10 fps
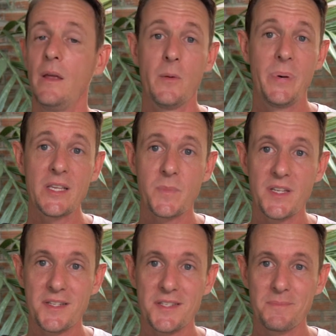best
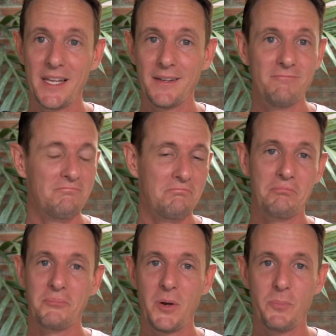businessmen
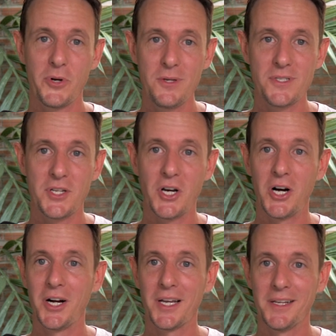can produce a
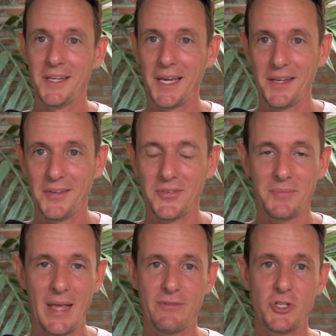dog and
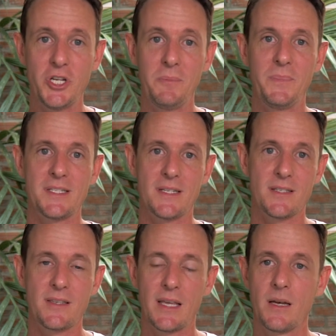have a shit
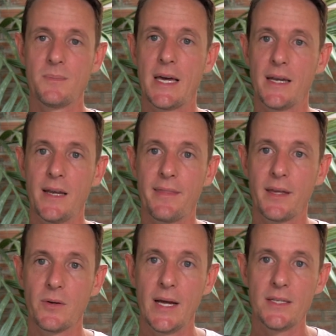business that comes out of
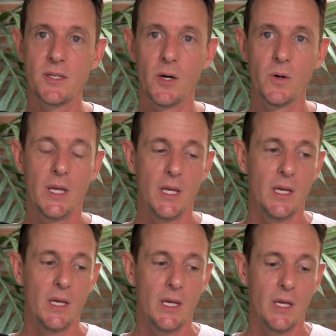nothing, right? So
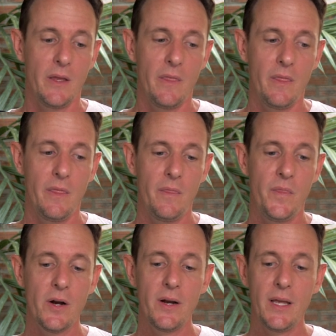
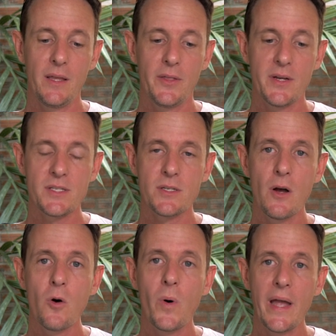there is
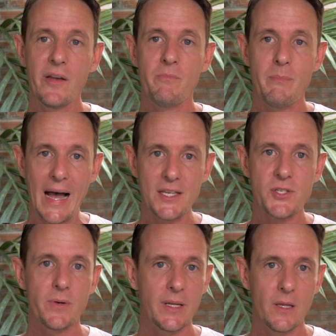no way of
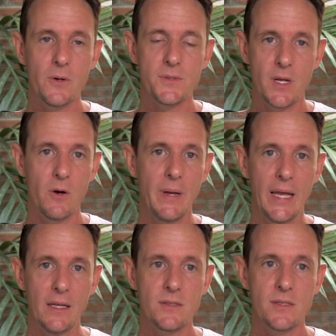mastering those
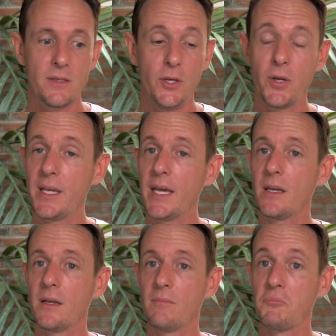domains. You can
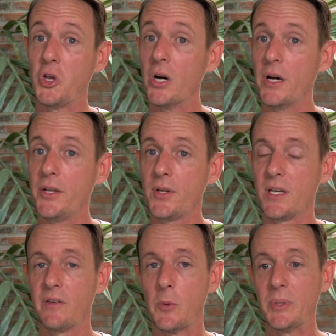get good, you
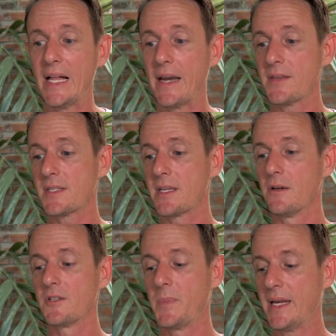can develop a lot of the
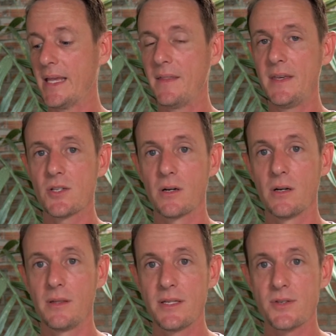skills, but again, these
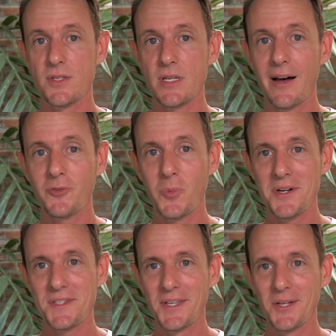are
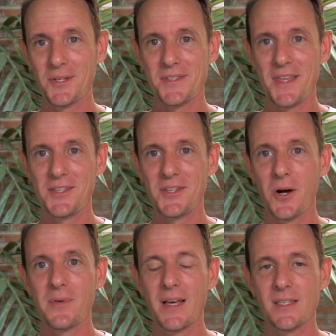software skills that
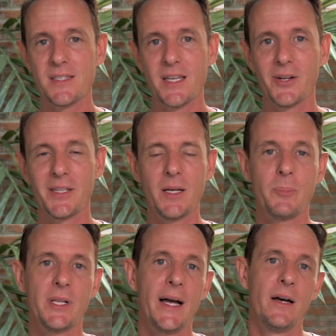don't necessarily
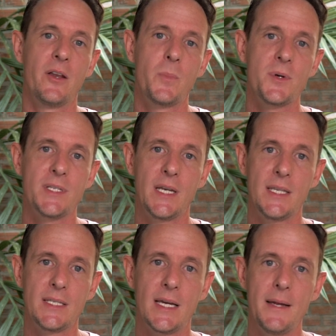apply 100% of
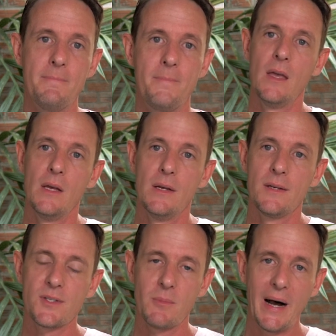the time.
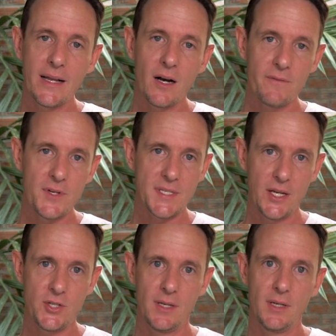So my
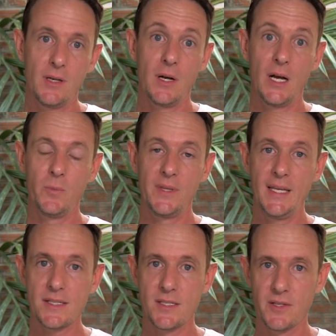conversation with
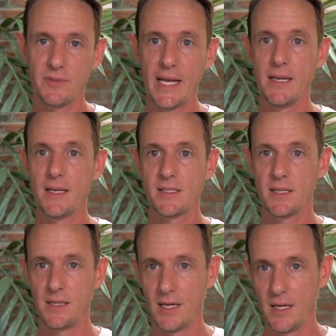The Essence of Lightness
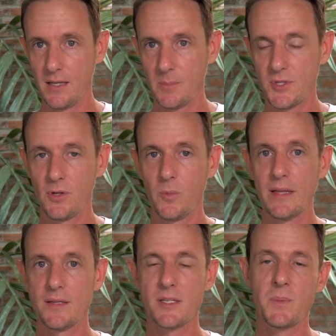and In Pursuit of
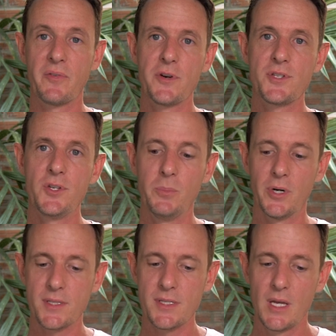Weightlessness, my first two
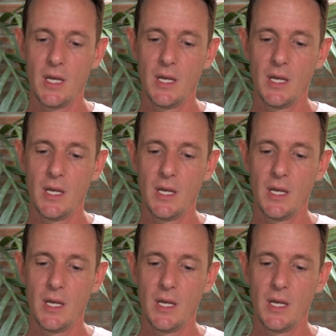books,